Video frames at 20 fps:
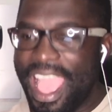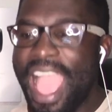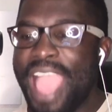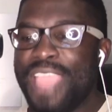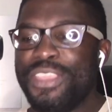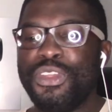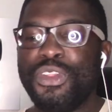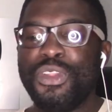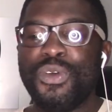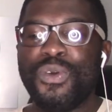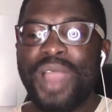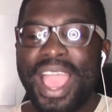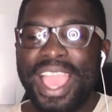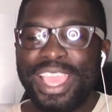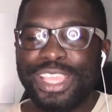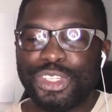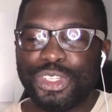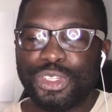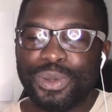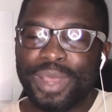You know,
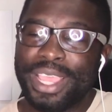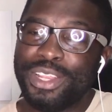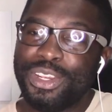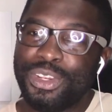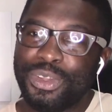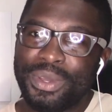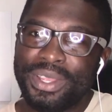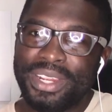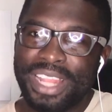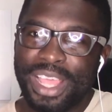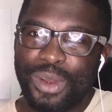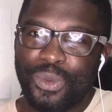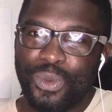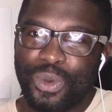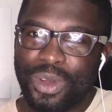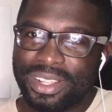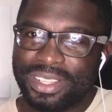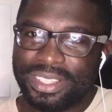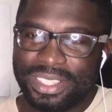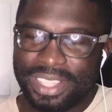I tried doing that
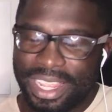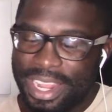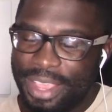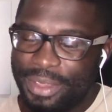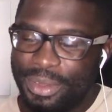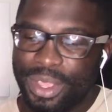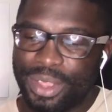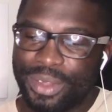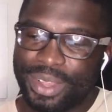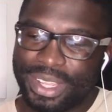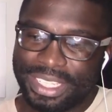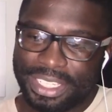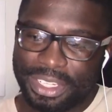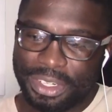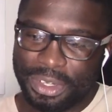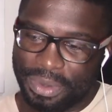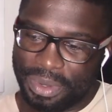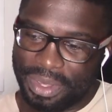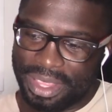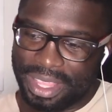once and I
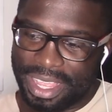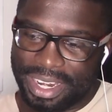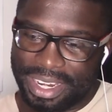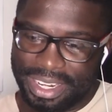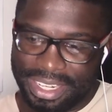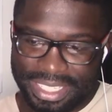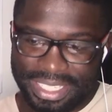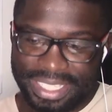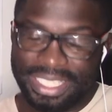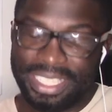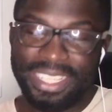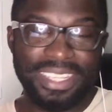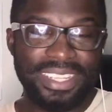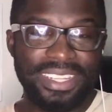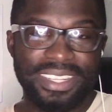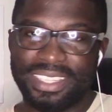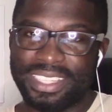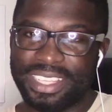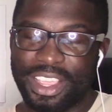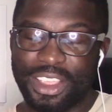regretted doing that. These
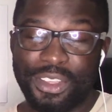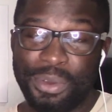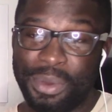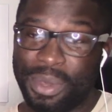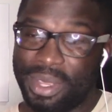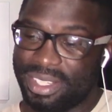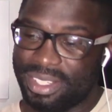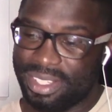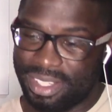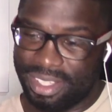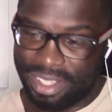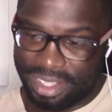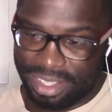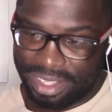seagulls are crazy.